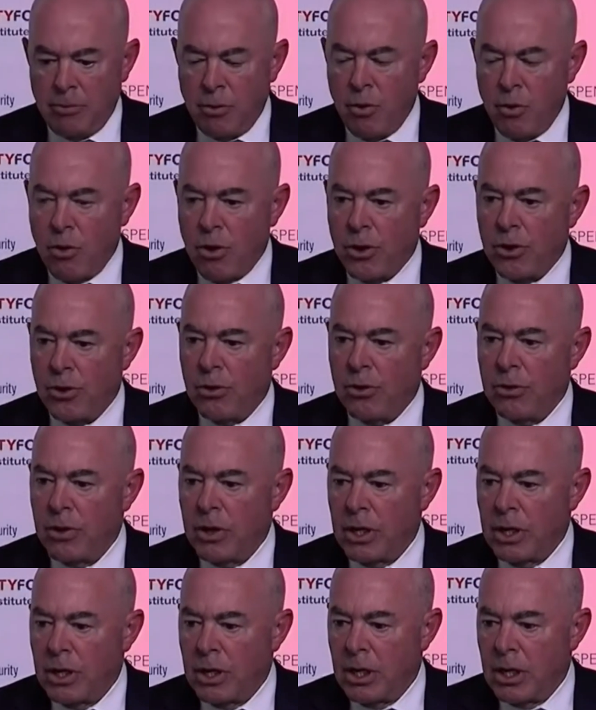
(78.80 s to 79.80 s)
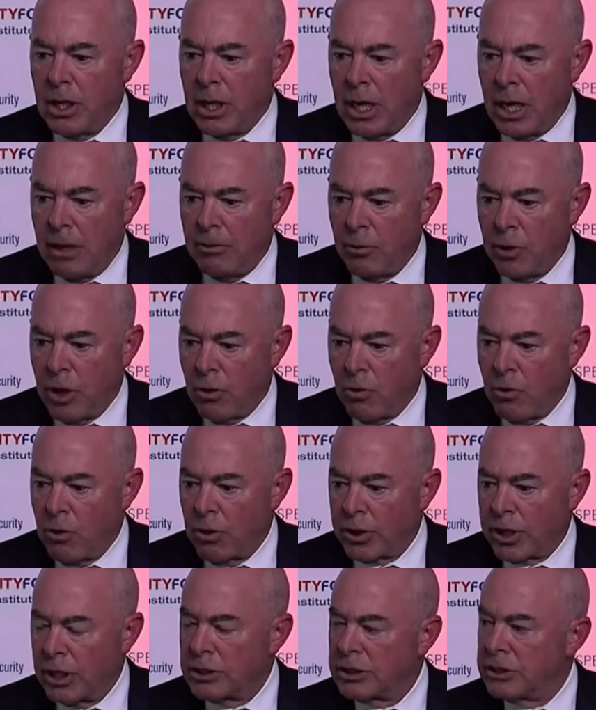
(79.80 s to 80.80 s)
border, um, we are
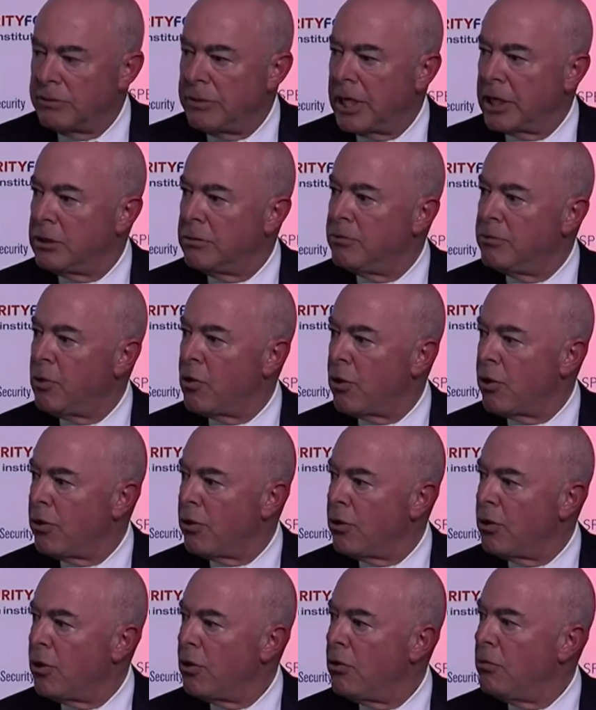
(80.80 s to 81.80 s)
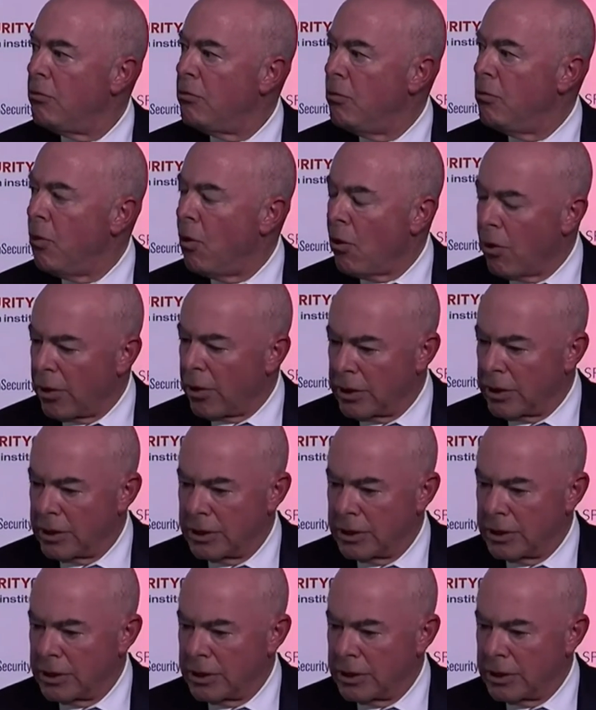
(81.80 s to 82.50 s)
working to make the border more